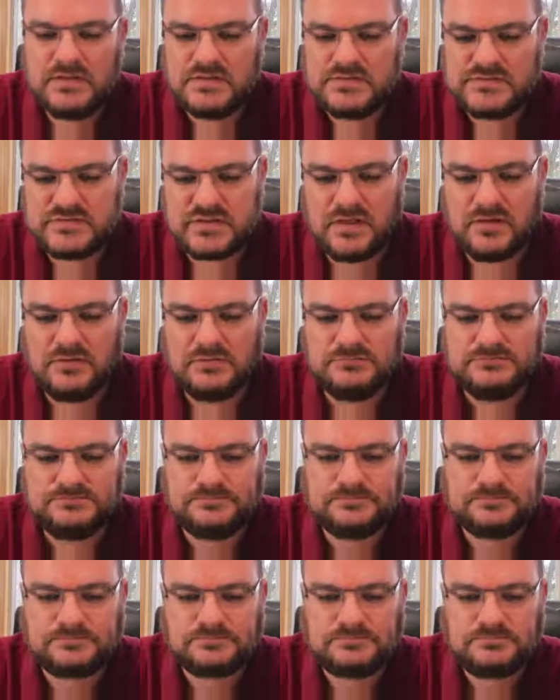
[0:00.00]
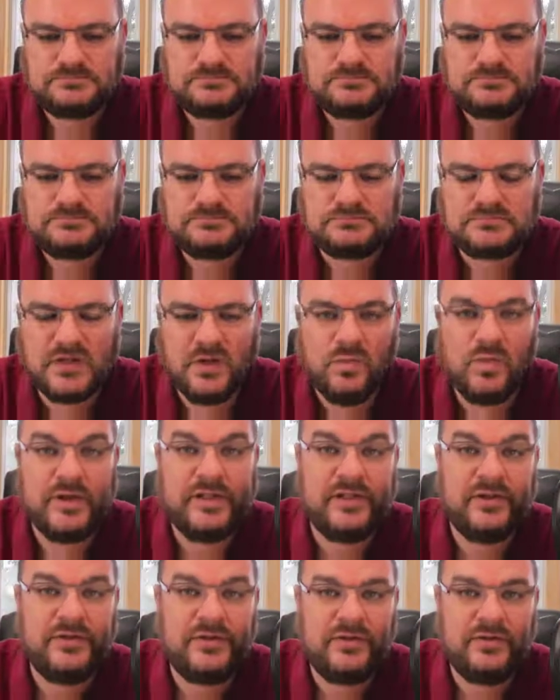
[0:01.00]
So, what
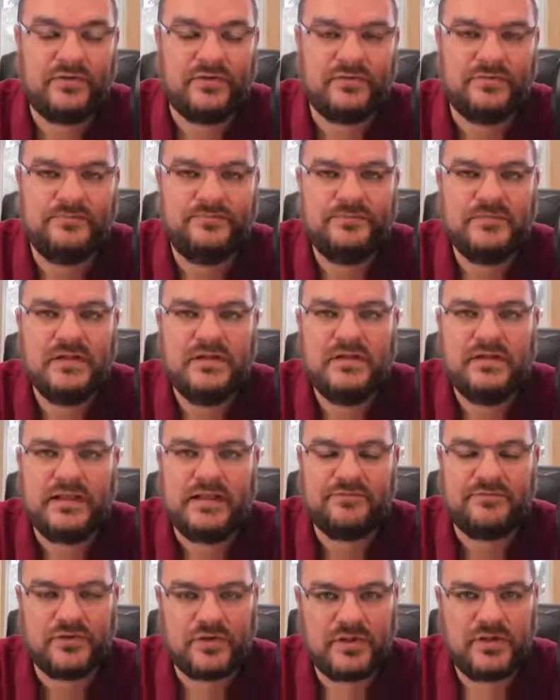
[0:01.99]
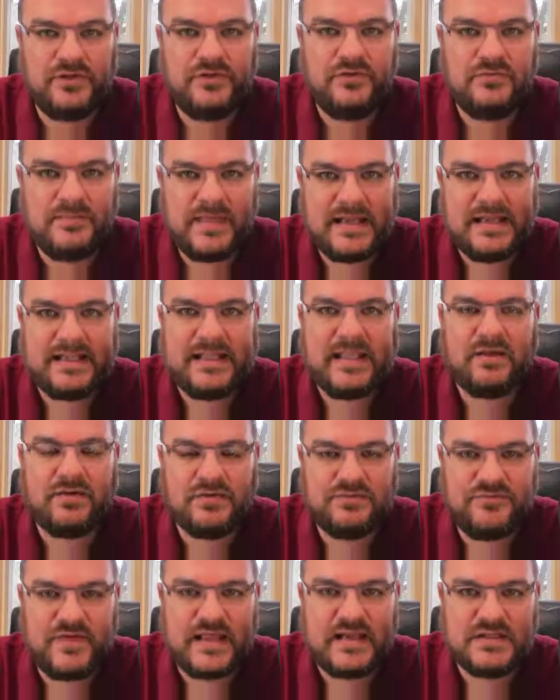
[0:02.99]
do you do? If you're going to do Medicare
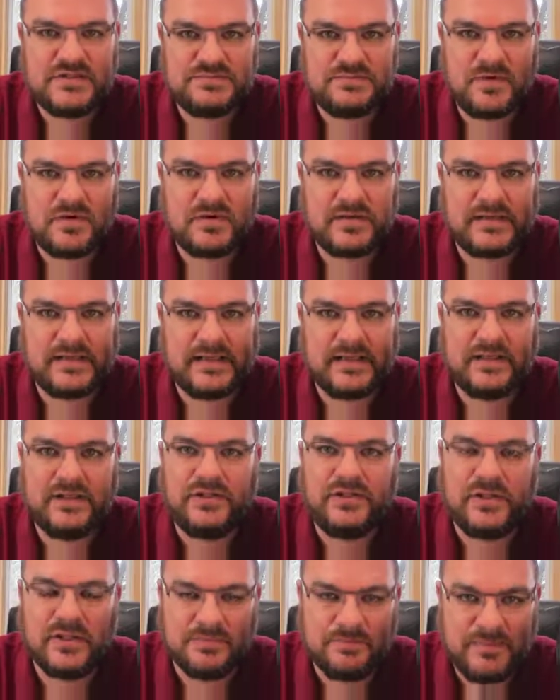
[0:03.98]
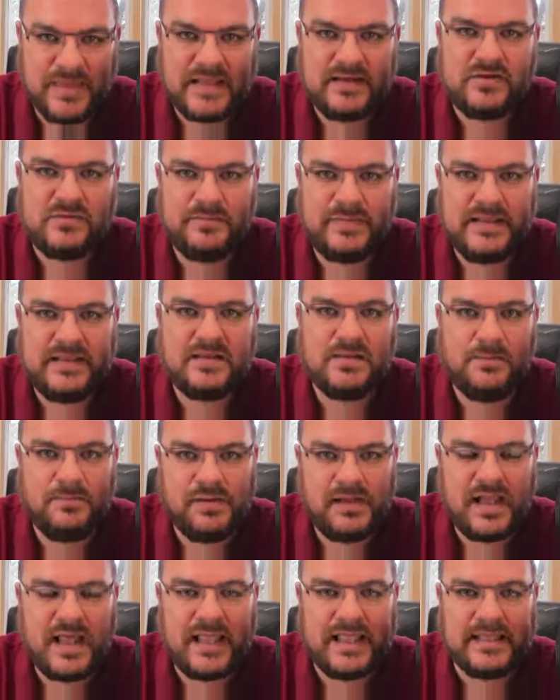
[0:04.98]
Advantage marketing, you better be
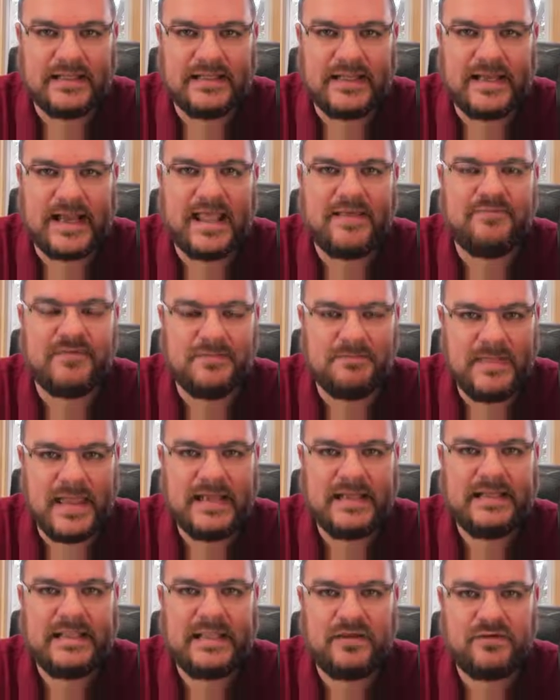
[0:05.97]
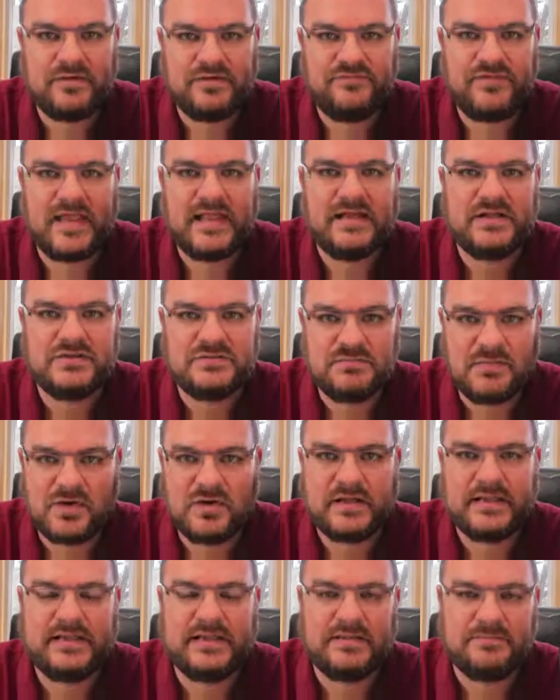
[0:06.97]
compliant and have a Medicare Advantage
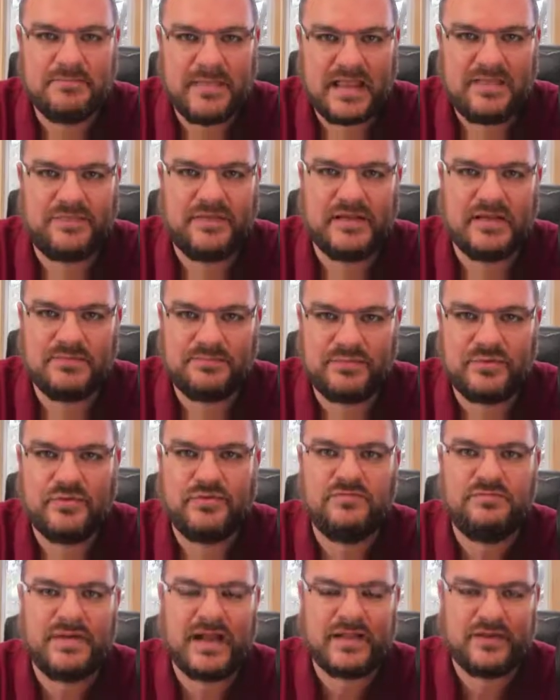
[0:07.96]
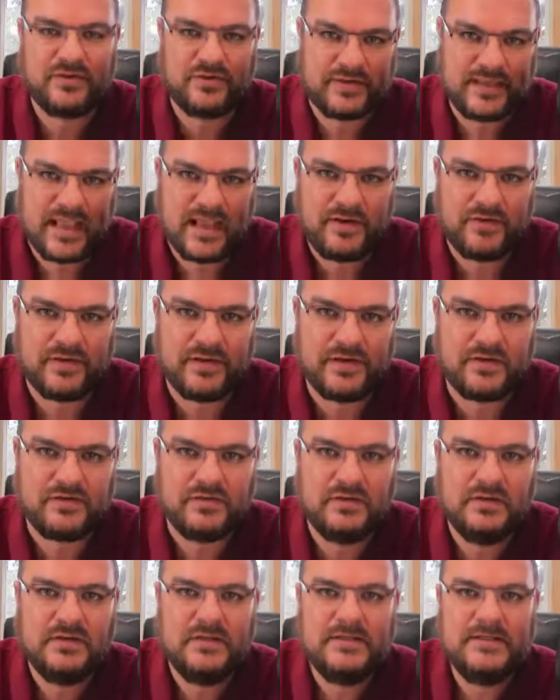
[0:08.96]
marketing method approved by your
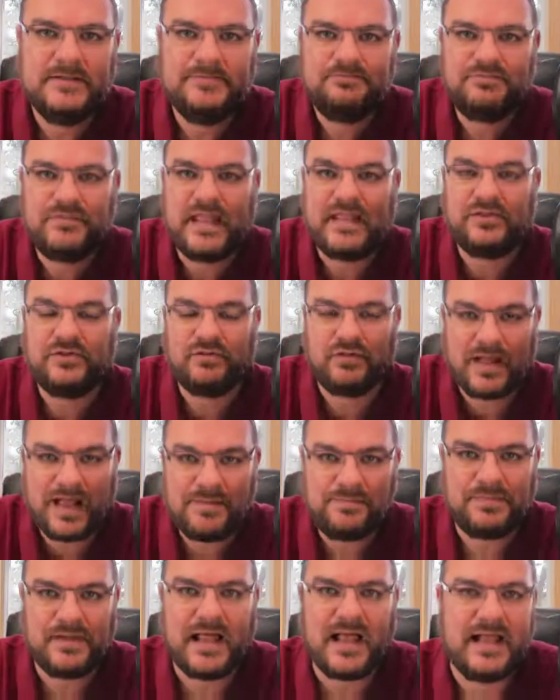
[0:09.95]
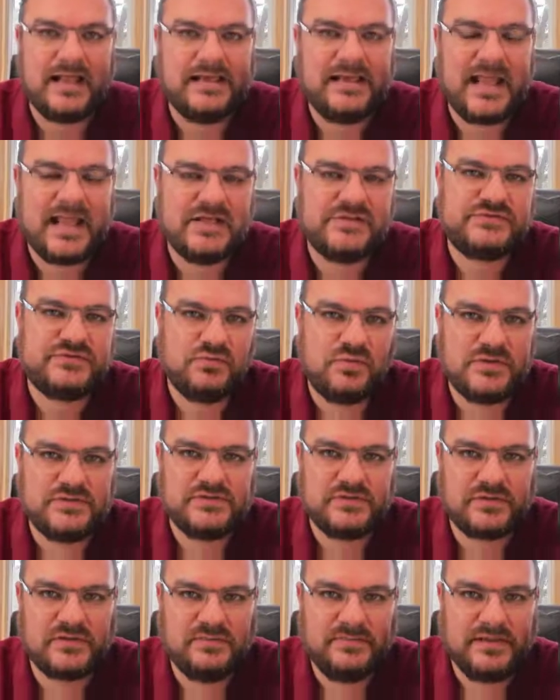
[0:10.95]
carrier and your upline as to
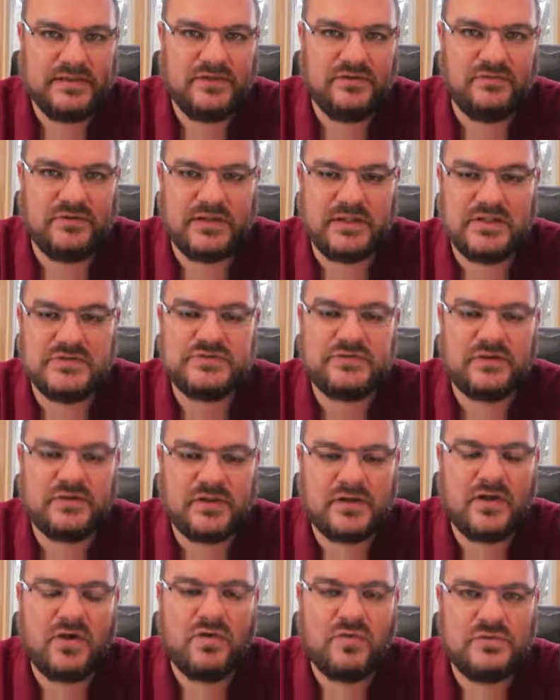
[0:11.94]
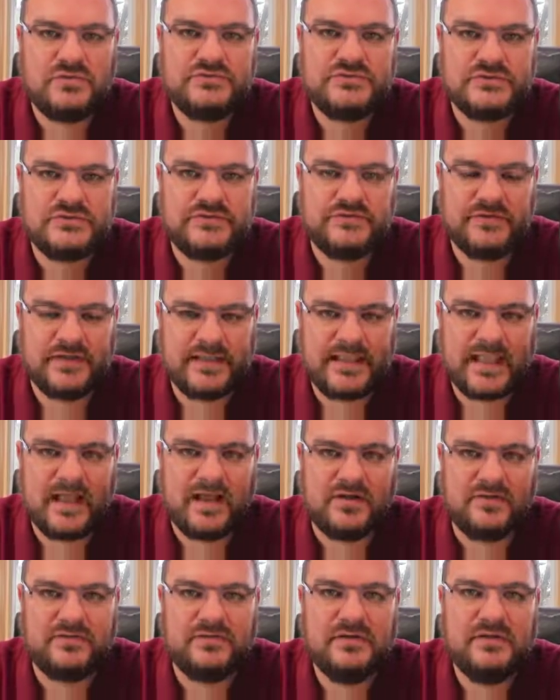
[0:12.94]
what you're going to be doing because they're going to hold you to
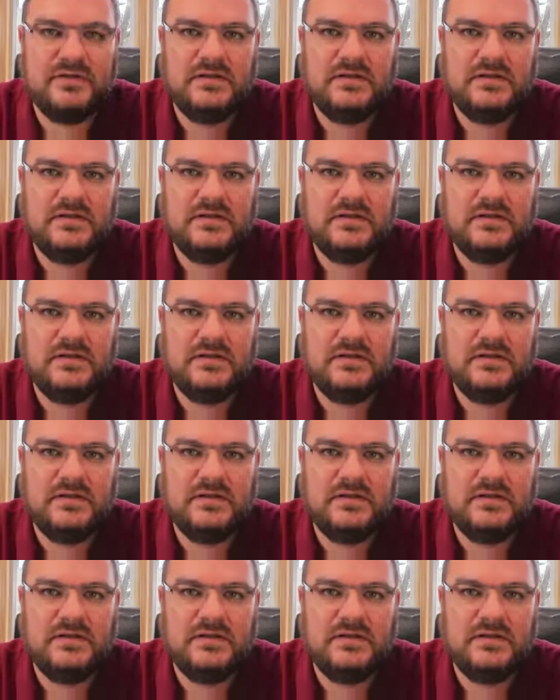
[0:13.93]
account.